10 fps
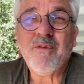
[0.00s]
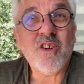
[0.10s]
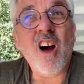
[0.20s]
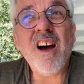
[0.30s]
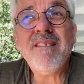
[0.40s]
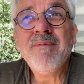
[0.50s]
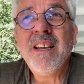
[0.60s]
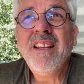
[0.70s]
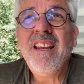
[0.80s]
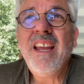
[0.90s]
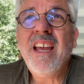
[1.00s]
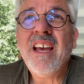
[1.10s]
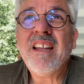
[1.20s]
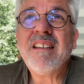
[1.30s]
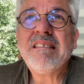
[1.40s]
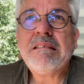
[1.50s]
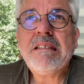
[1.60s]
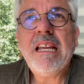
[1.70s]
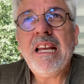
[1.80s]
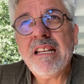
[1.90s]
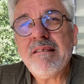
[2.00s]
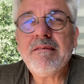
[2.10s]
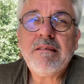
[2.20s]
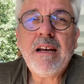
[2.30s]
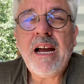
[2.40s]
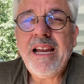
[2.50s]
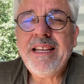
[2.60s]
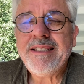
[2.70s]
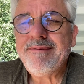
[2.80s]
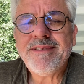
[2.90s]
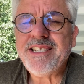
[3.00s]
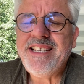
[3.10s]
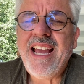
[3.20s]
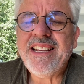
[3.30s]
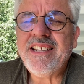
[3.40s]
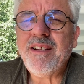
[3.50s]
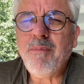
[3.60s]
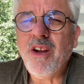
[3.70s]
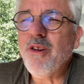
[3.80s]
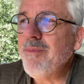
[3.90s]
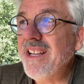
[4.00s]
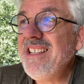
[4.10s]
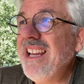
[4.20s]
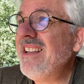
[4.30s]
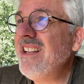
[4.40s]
God, and I just added in my own mind, and